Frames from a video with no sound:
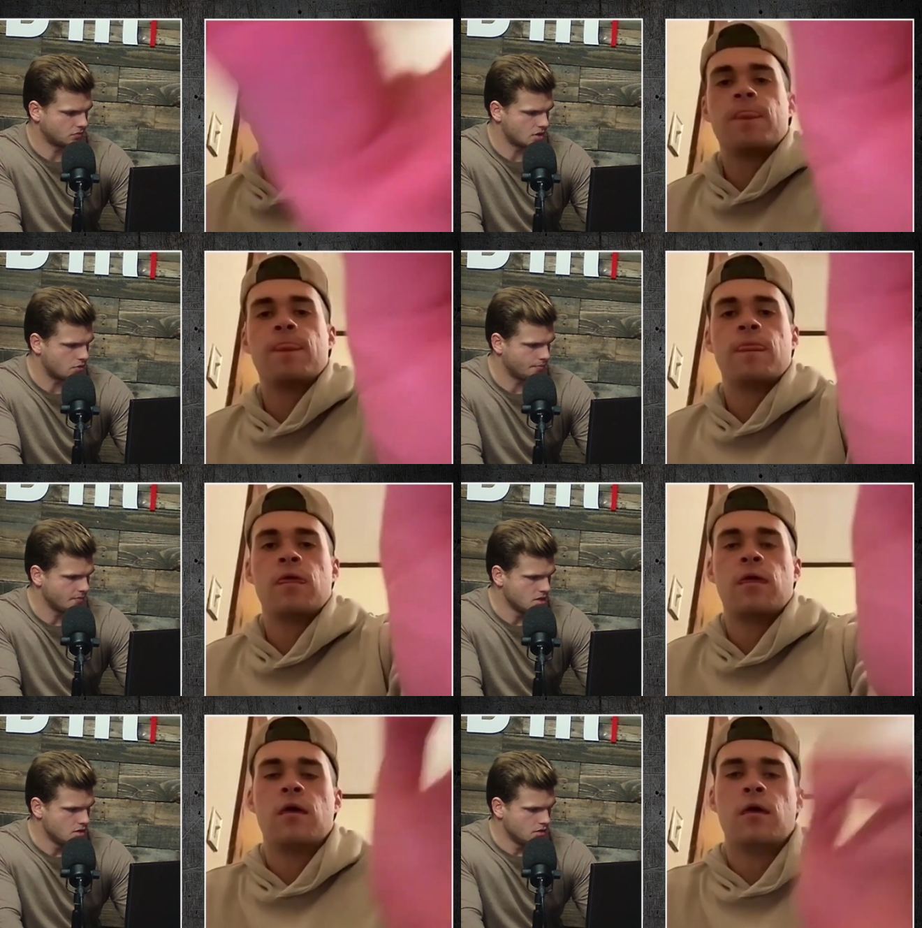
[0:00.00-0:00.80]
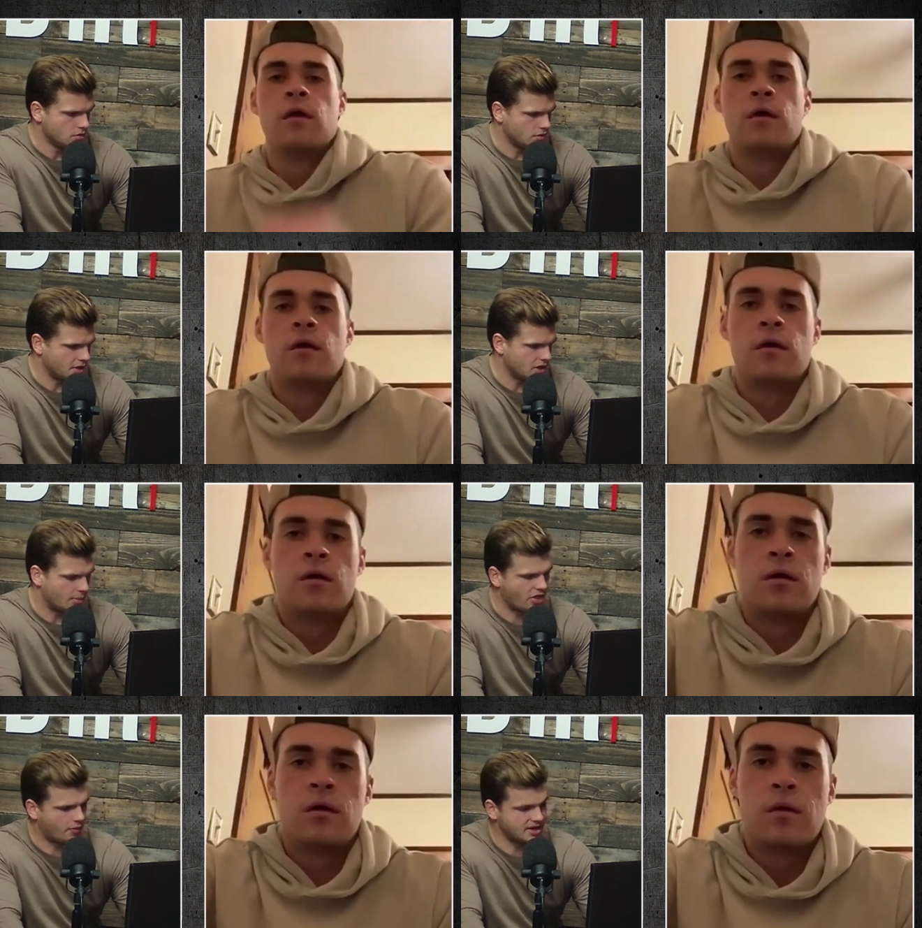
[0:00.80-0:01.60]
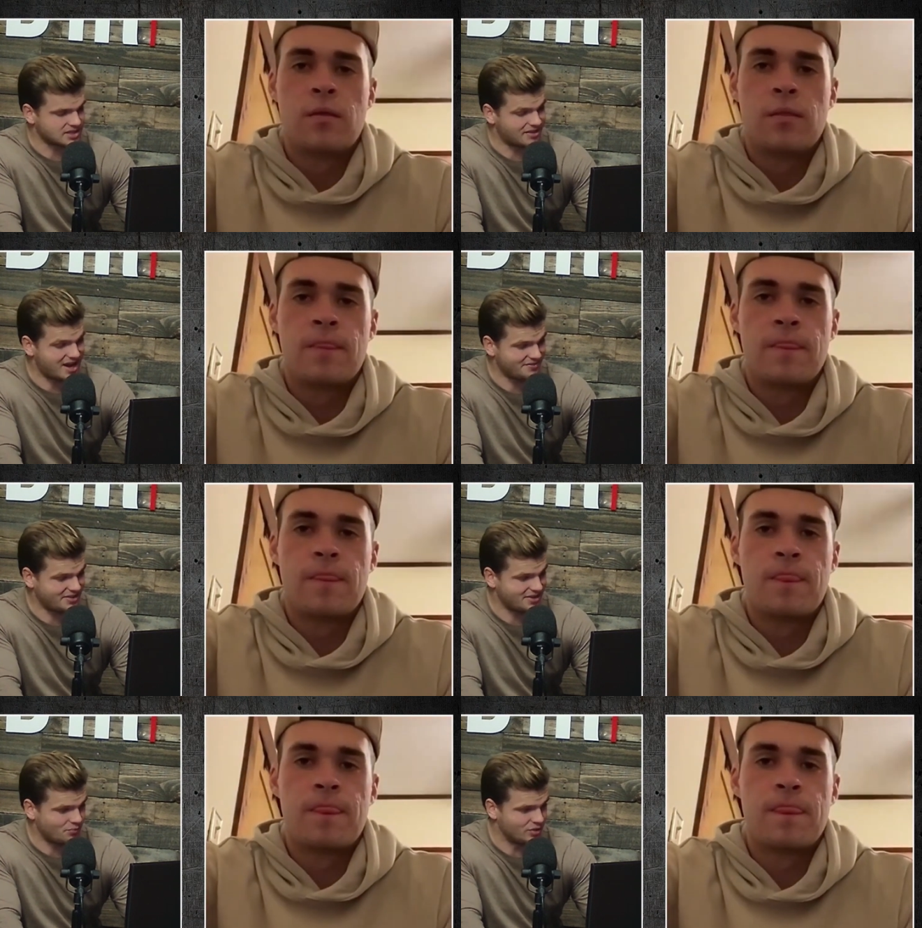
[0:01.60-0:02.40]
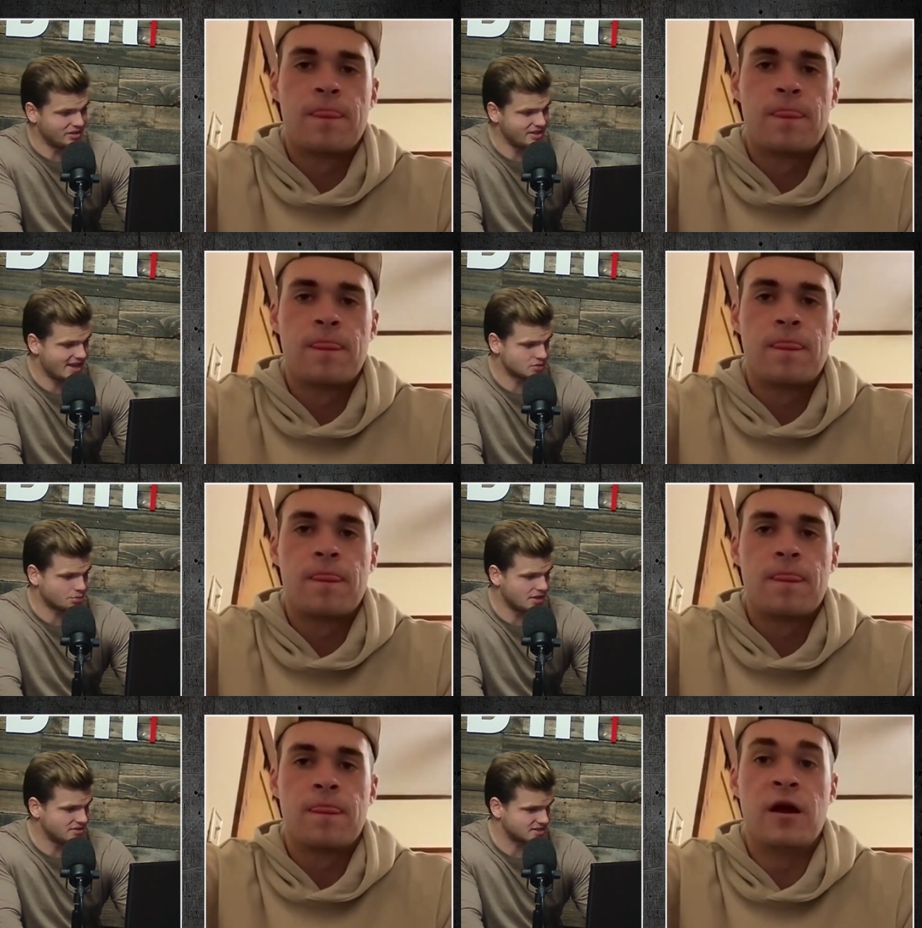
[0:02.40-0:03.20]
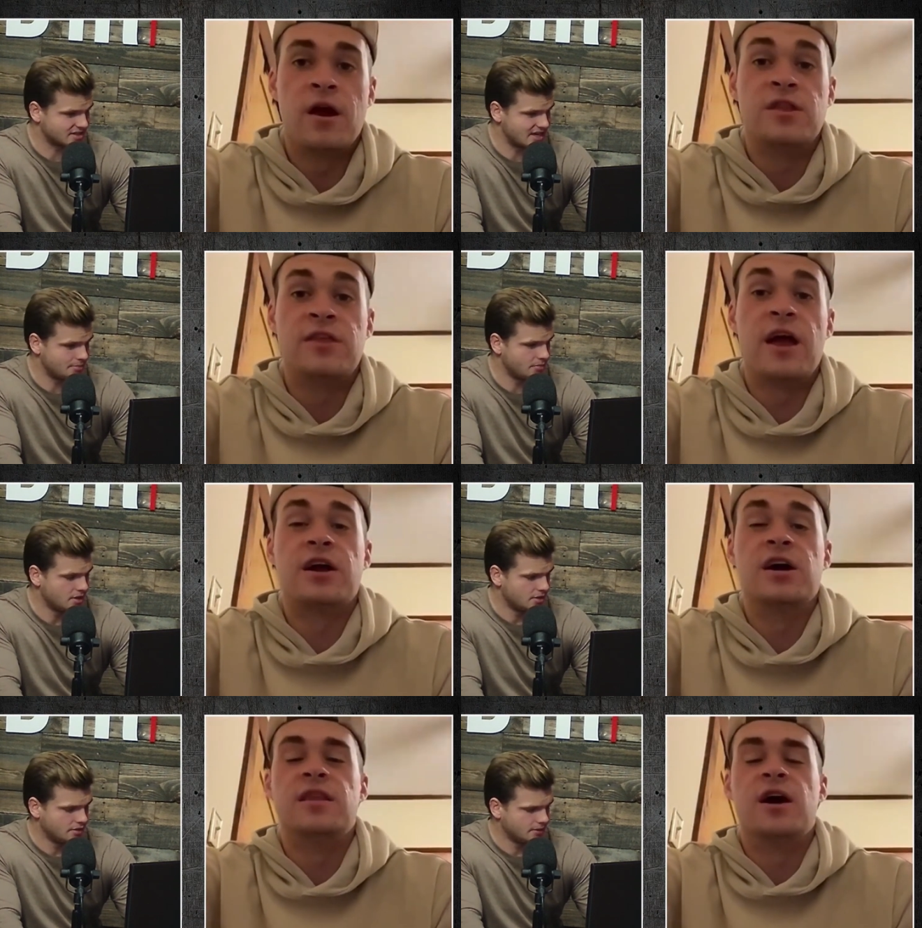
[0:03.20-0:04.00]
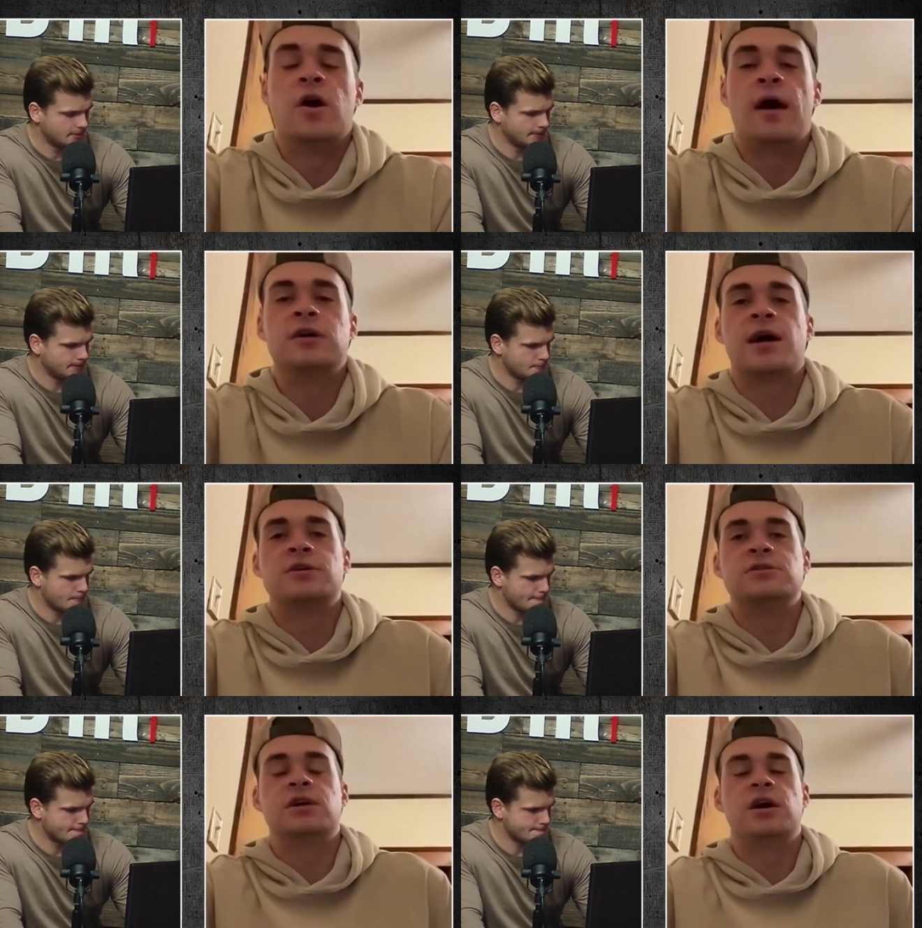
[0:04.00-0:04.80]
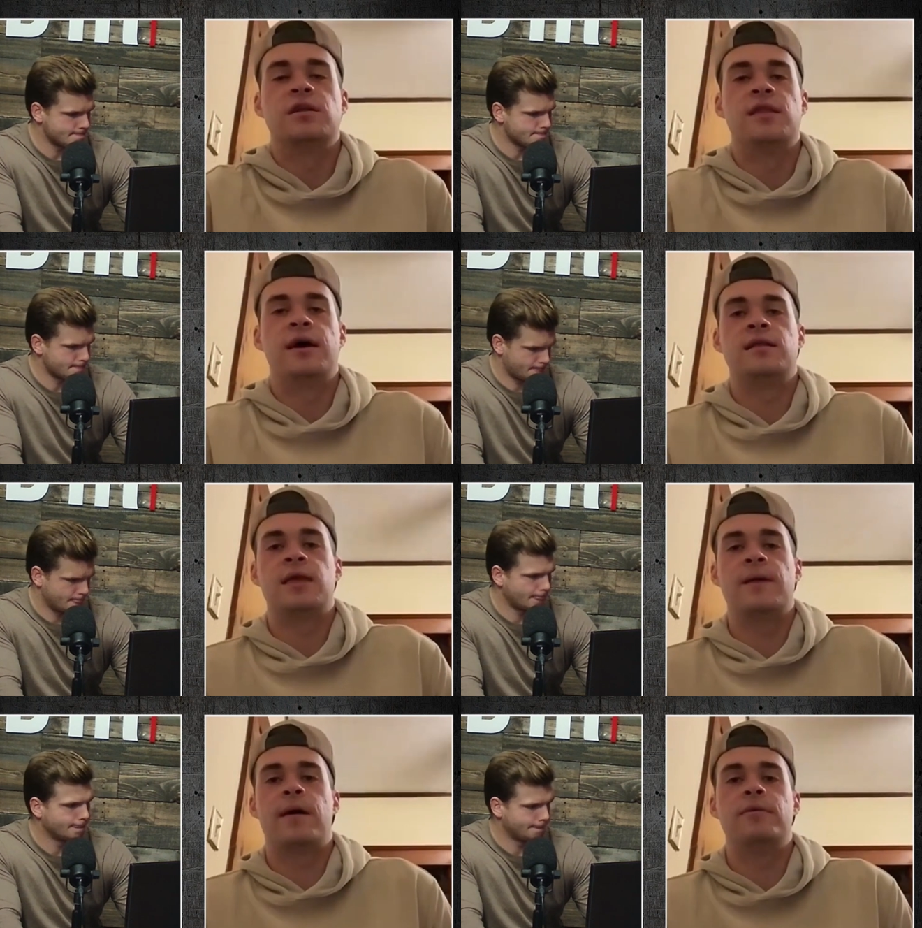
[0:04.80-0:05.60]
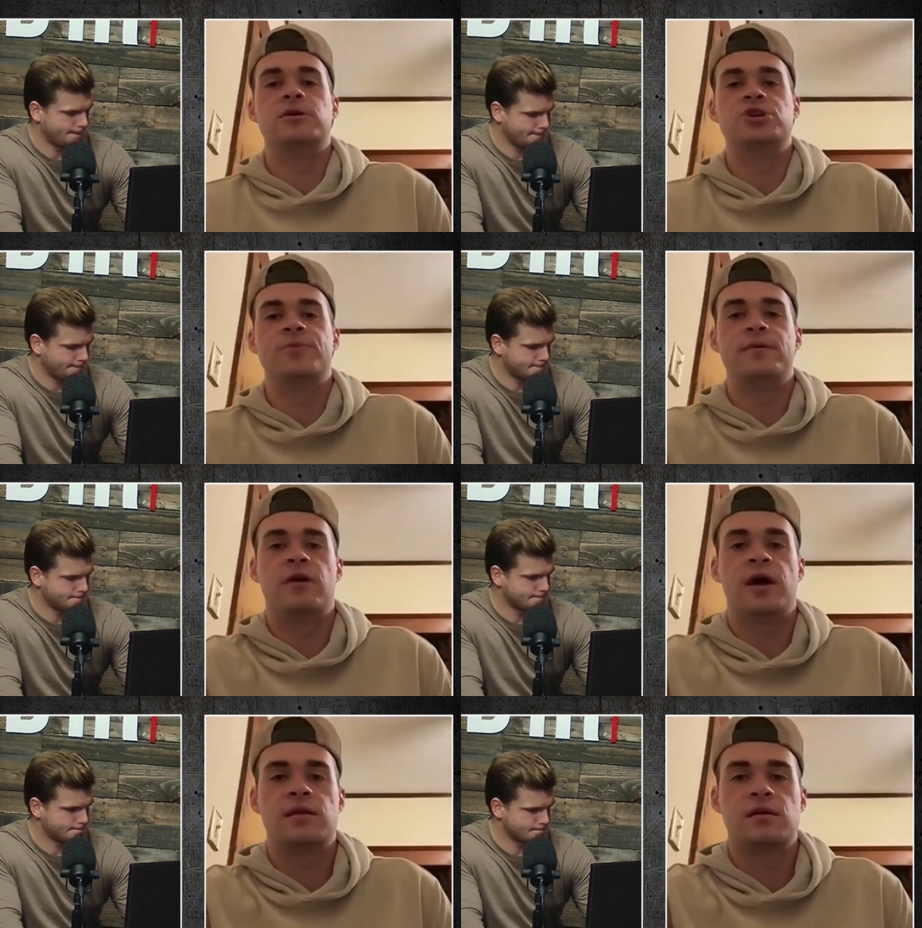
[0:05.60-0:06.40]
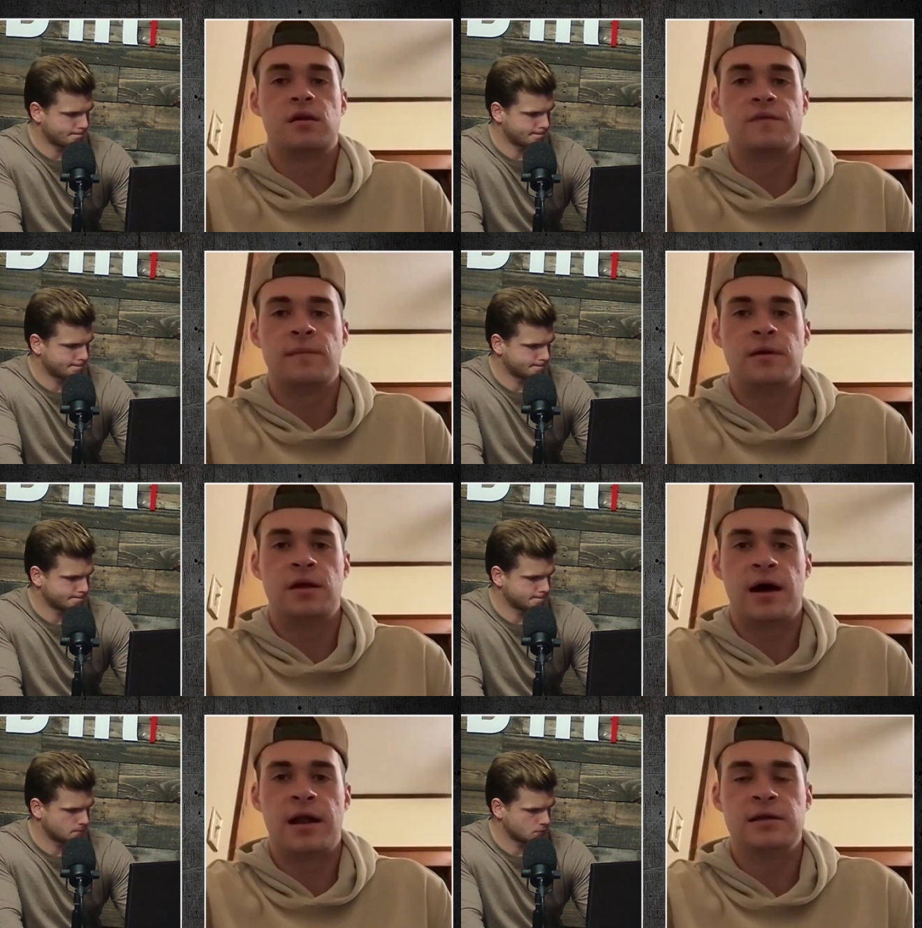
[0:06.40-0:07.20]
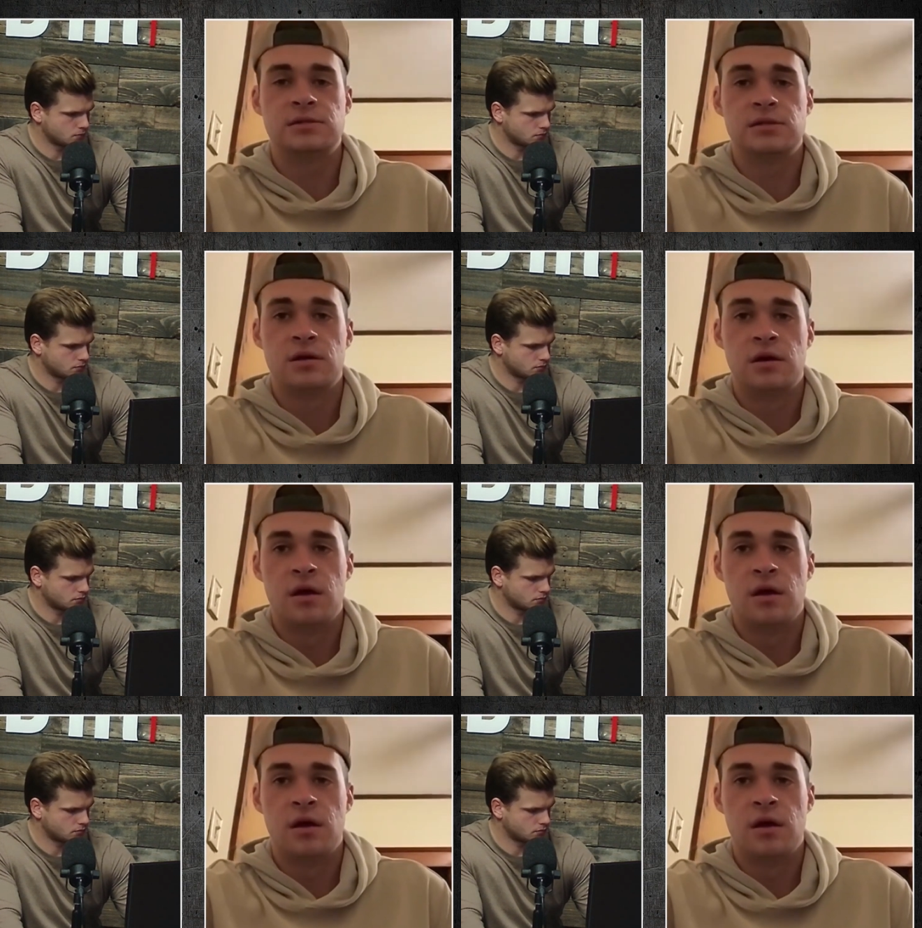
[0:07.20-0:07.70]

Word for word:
Speaker 1: No, there you go. But otherwise, a lot of it really has remained the same. They're, they're good.
Speaker 2: Oshkosh is good. They they probably should be ranked. If I'm being honest,